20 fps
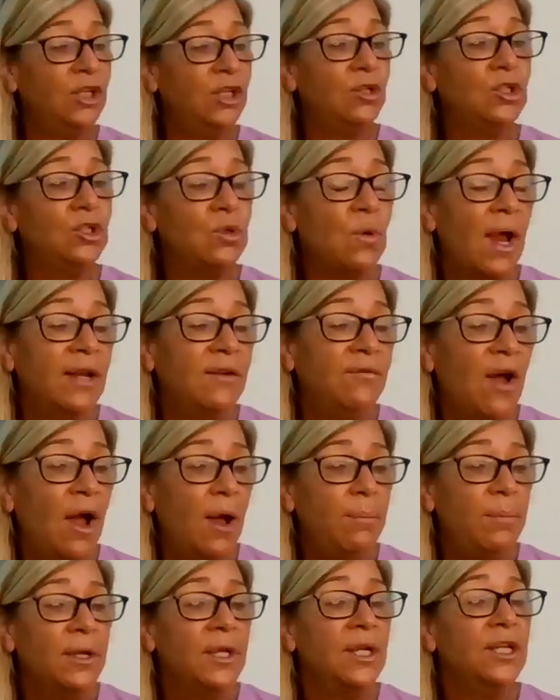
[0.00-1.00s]
and you drive
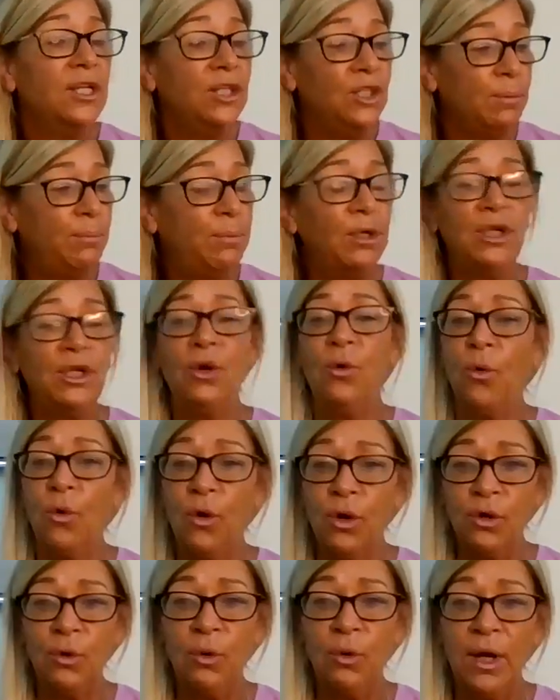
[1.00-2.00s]
up you put your
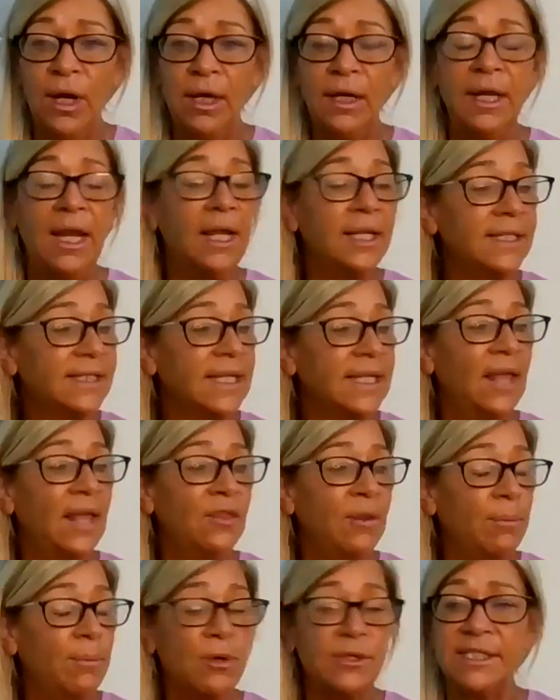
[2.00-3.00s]
order in and
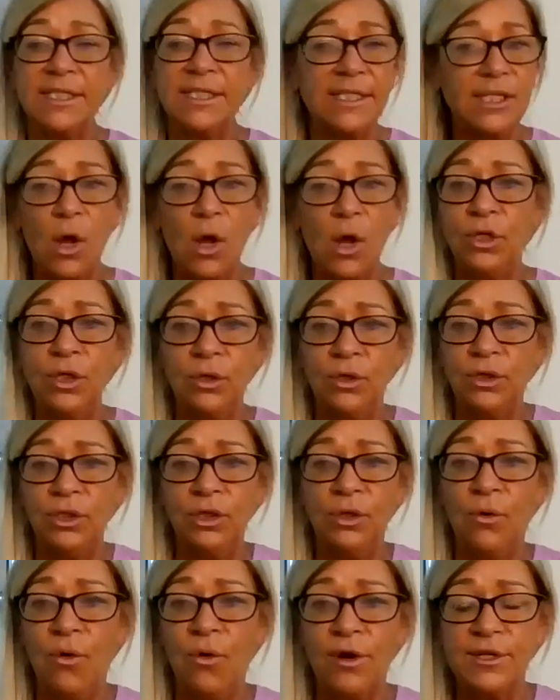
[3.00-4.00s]
and the person says oh your
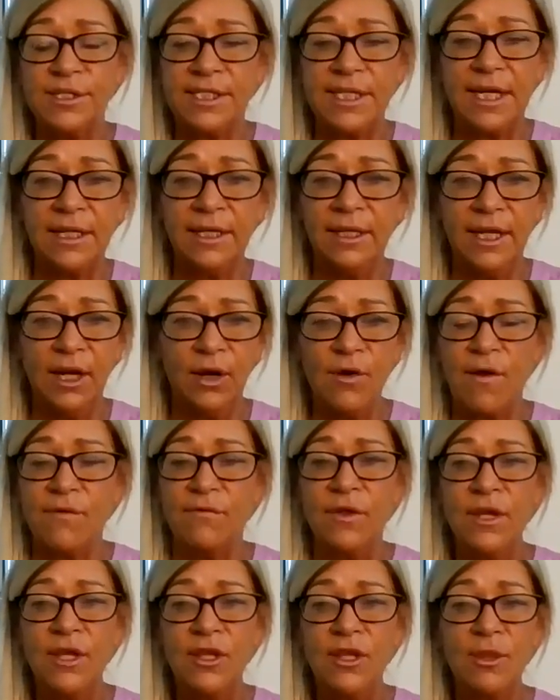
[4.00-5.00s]
your order's taken care
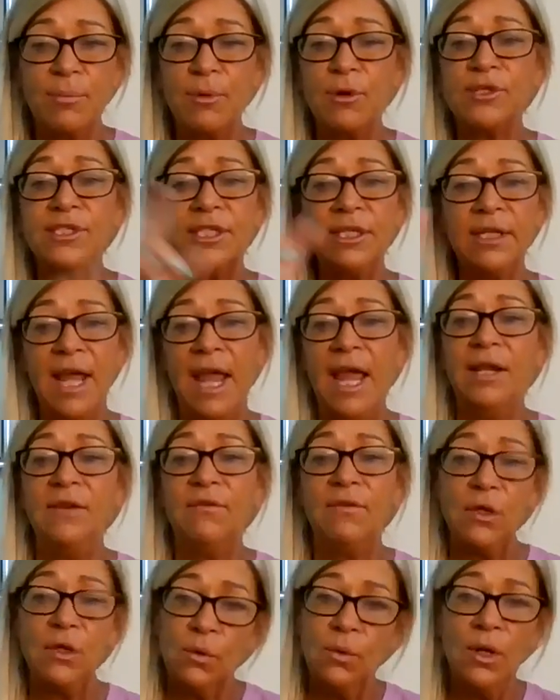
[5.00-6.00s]
of the person ahead
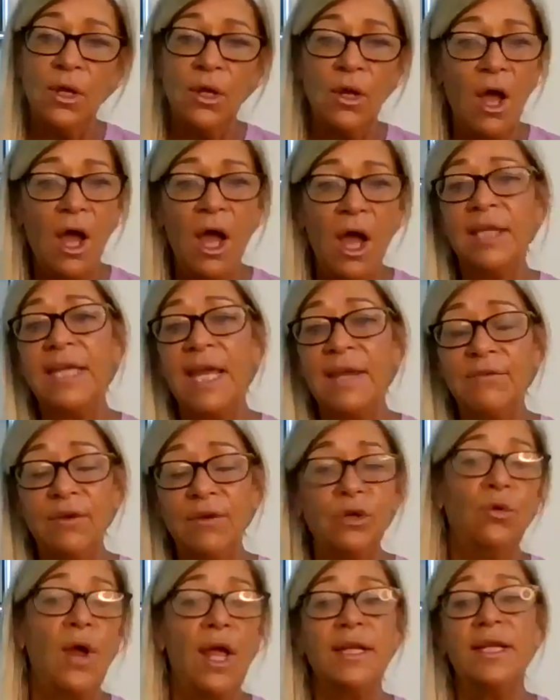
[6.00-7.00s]
of you uh, gave
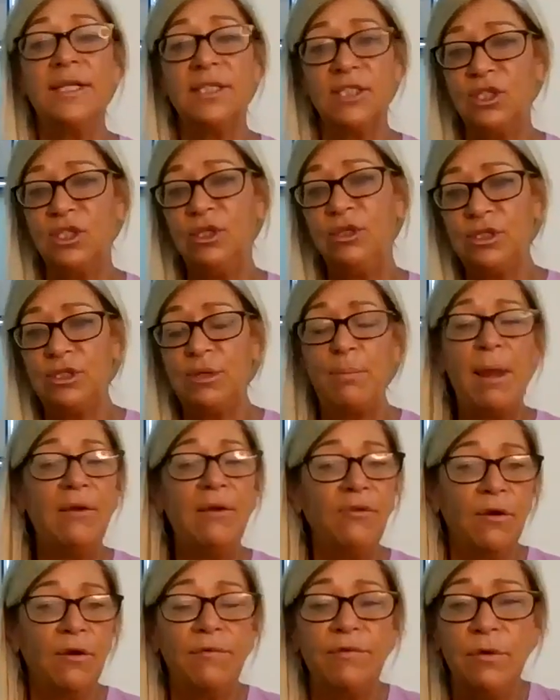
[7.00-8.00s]
a credit to to
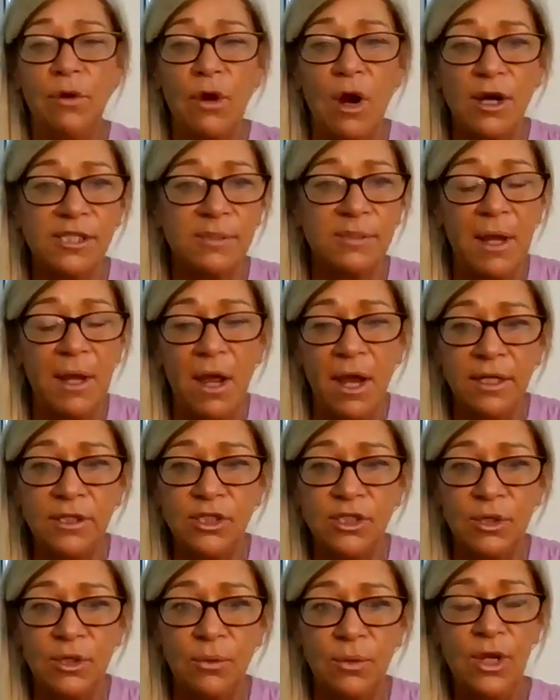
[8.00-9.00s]
pay for a few cars
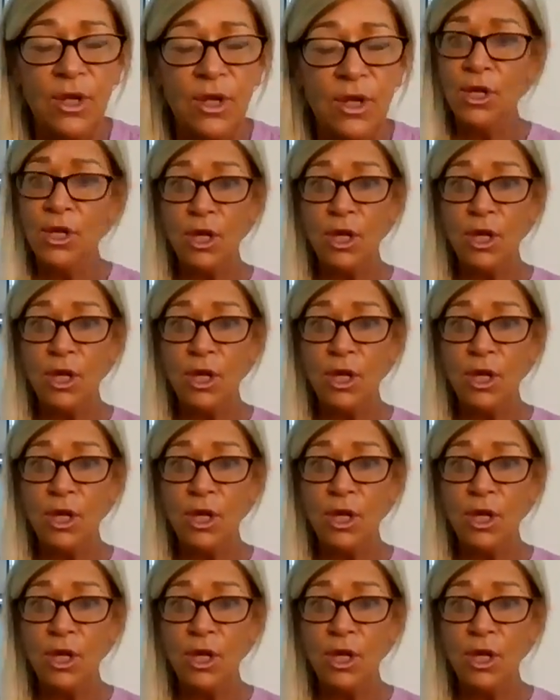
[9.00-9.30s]
behind you